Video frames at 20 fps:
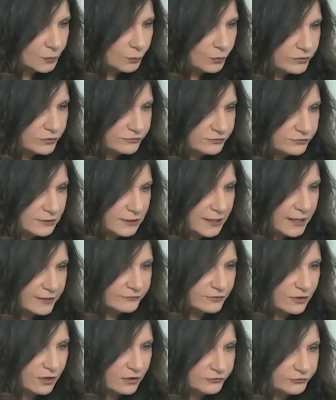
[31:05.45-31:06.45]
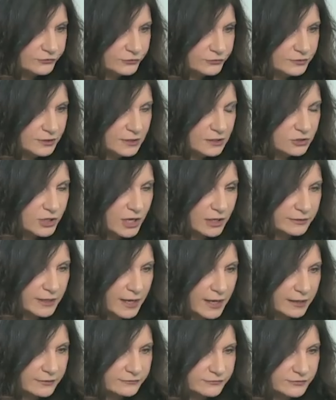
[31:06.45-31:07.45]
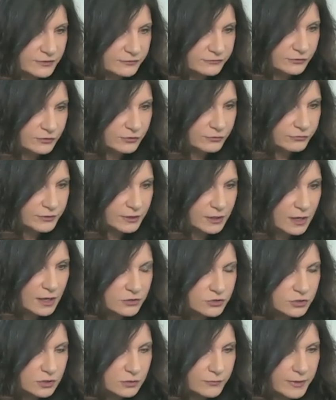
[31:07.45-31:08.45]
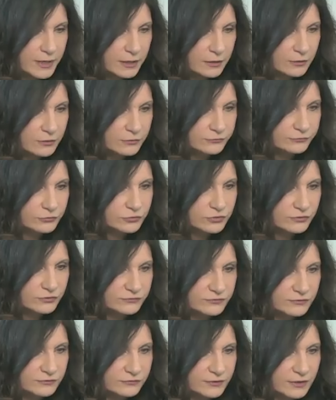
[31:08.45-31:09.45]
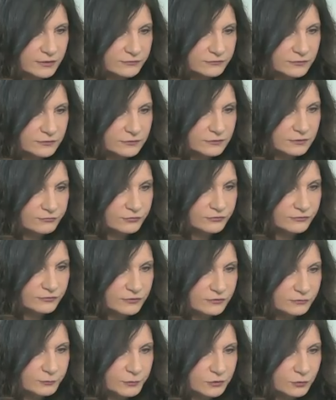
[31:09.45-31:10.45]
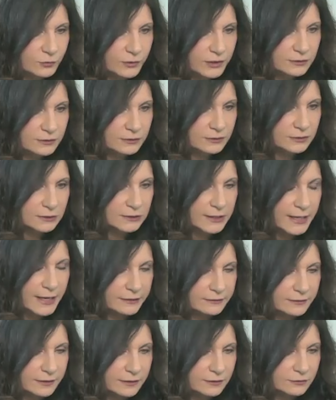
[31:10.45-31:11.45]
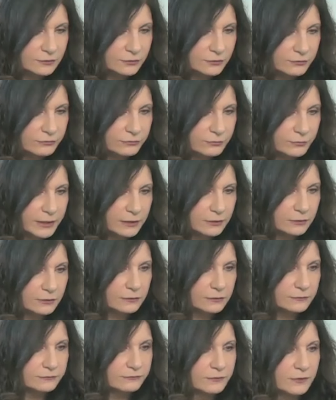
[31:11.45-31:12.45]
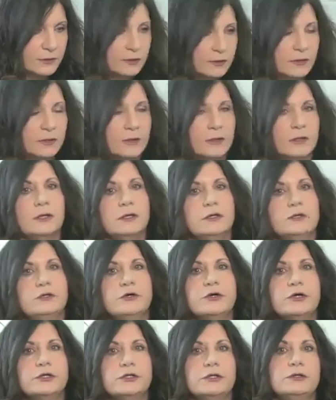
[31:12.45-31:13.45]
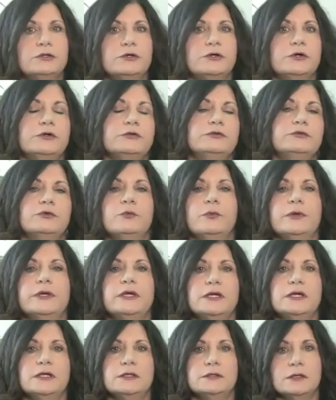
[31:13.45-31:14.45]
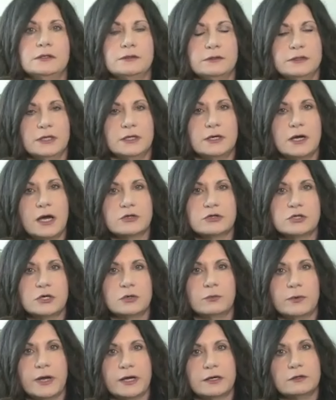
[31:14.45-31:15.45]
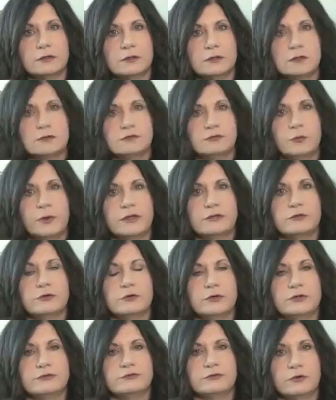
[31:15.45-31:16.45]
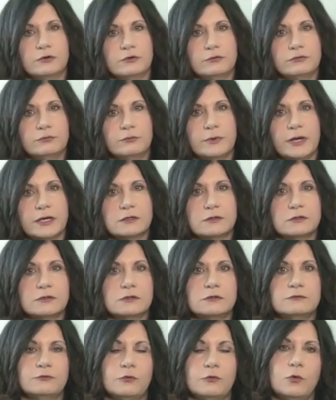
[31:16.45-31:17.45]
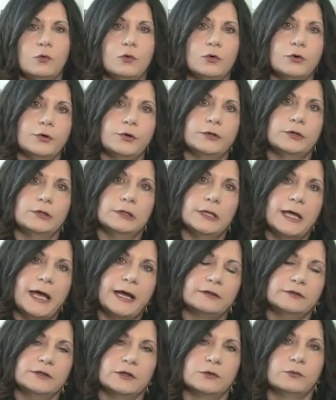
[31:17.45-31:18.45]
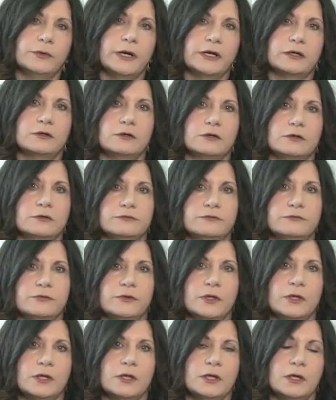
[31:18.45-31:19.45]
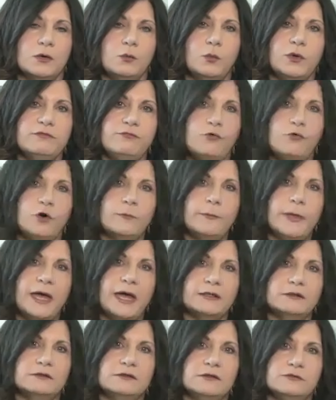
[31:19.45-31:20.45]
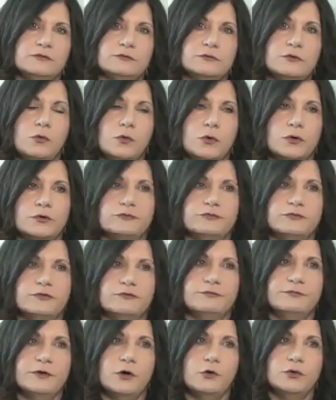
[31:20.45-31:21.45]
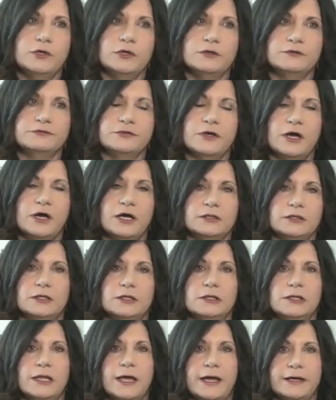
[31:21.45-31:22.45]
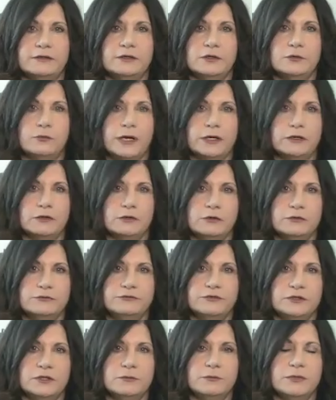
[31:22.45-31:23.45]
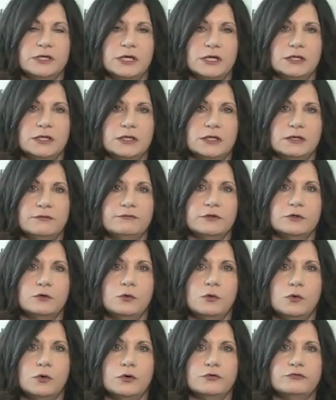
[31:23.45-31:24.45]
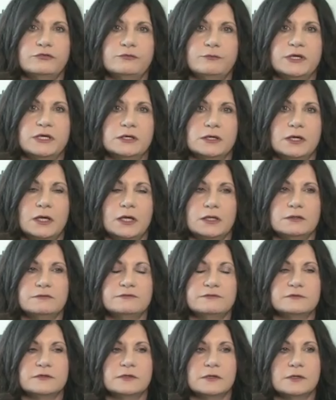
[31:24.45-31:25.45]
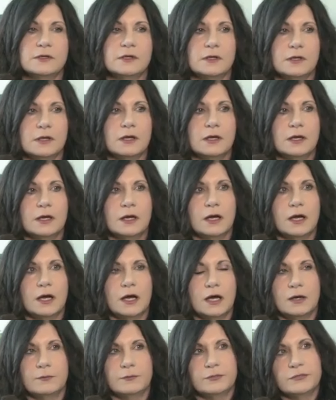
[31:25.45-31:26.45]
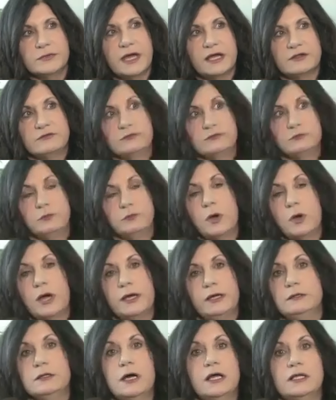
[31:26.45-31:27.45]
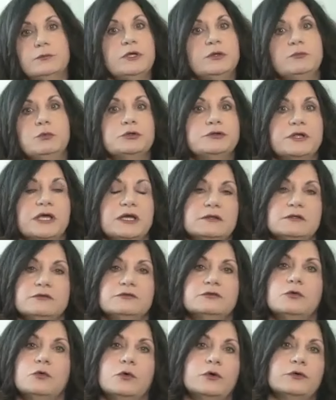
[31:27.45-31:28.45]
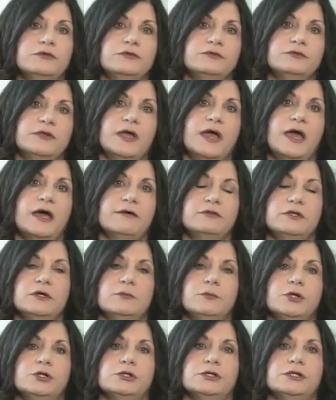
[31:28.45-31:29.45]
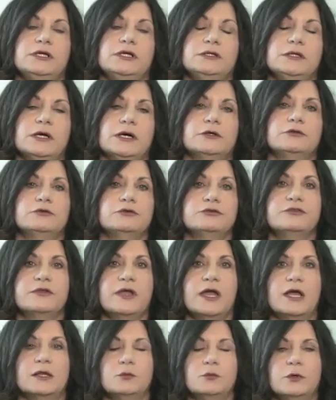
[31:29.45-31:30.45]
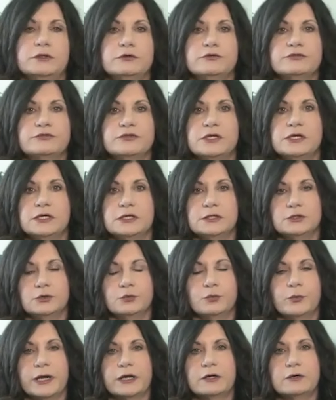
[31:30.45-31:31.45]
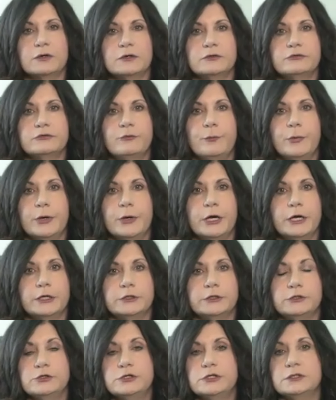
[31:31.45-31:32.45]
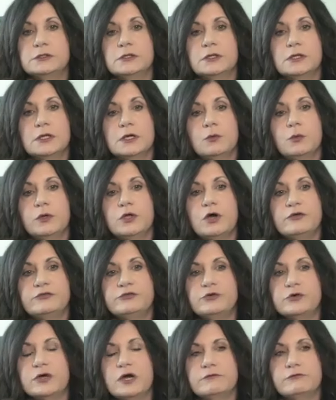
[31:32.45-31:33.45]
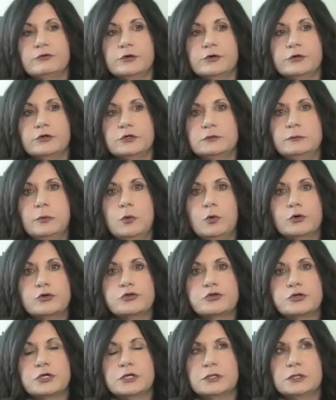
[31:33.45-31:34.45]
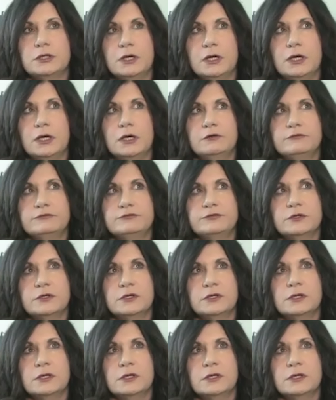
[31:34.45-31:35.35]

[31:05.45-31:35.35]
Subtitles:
Will this class also teach how to access Earth Akashic records or just discuss the differences between the Galactic and Earth records? You're going to learn to read the Akashic records, whether it's Earth records or Galactic records. We format this course to focus on Galactic records in the beginning of the course because that's why a lot of people take this course, is to have the ability to understand what they're seeing in the records. But we also cover a good portion of